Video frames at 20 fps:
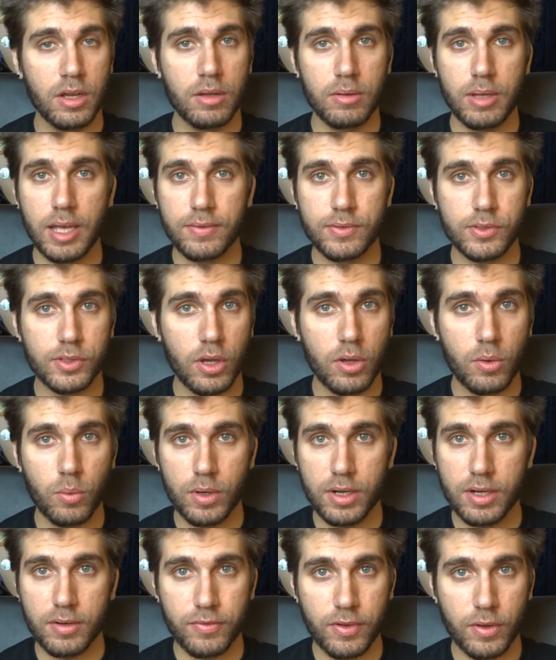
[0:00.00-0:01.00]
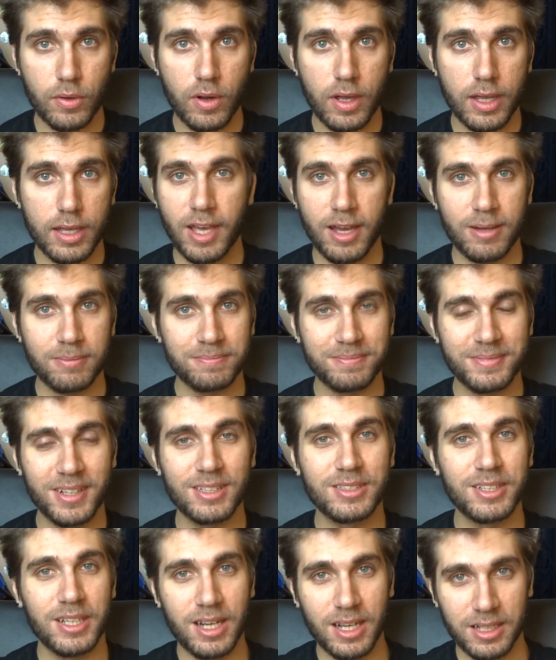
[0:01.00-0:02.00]
If so, what did it feel like?
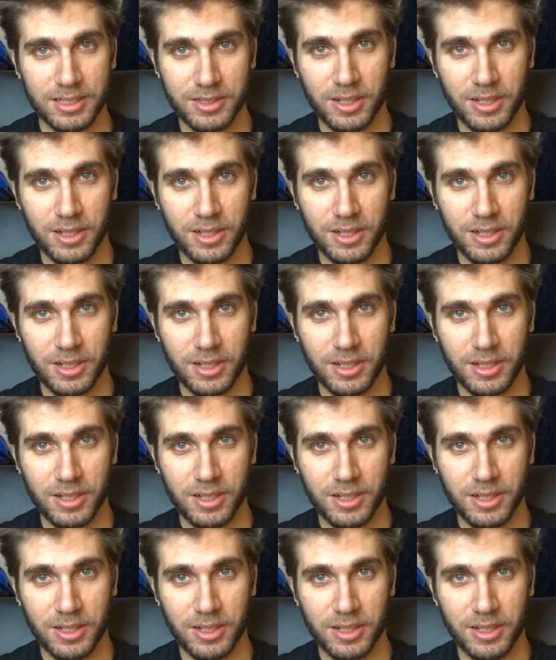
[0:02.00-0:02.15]
I'll see you next